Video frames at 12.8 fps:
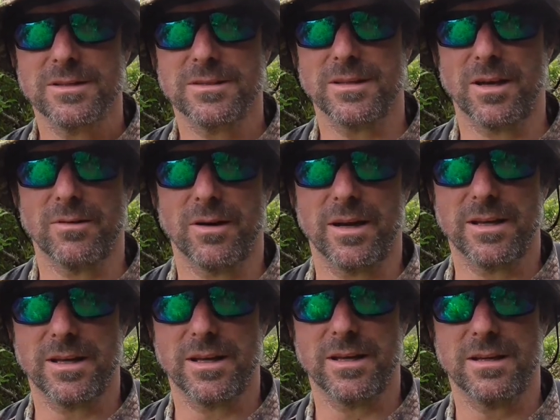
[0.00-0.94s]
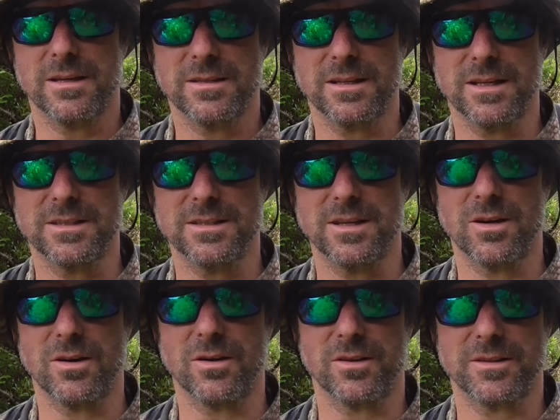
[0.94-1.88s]
so uh, yeah there's
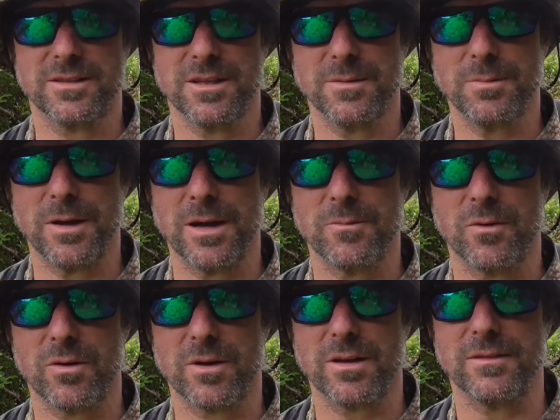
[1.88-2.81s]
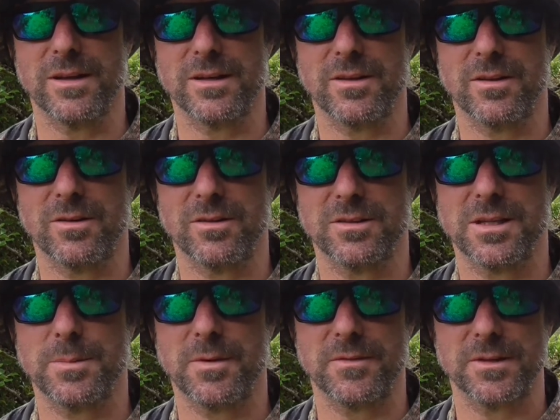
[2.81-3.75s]
your hot tip um, I'll give you another hot
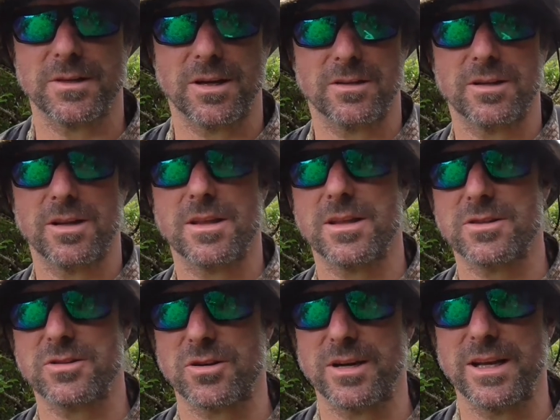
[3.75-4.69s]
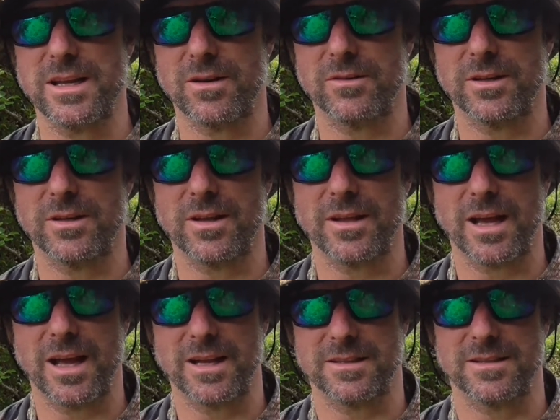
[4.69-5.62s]
tip of on another tree on another
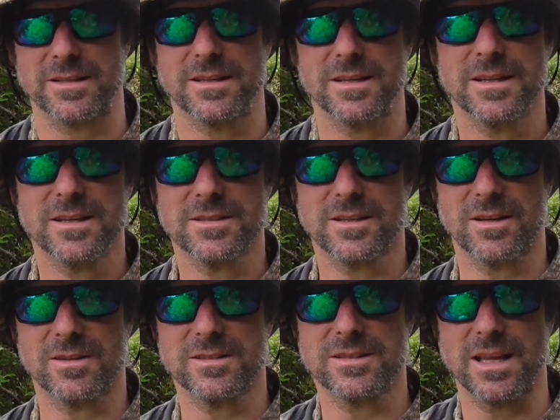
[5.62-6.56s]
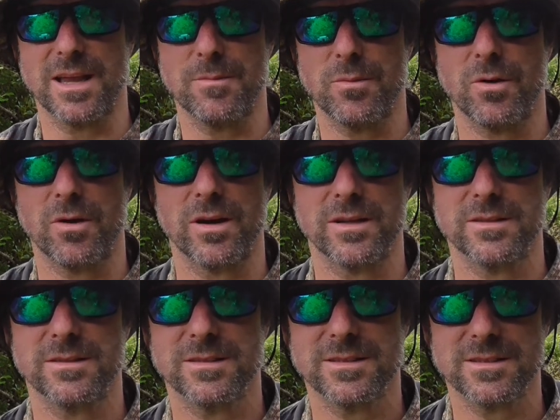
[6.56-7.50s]
hunt so stand by
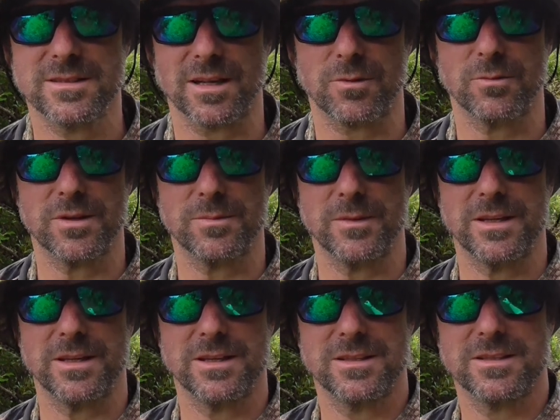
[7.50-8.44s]
and stick with me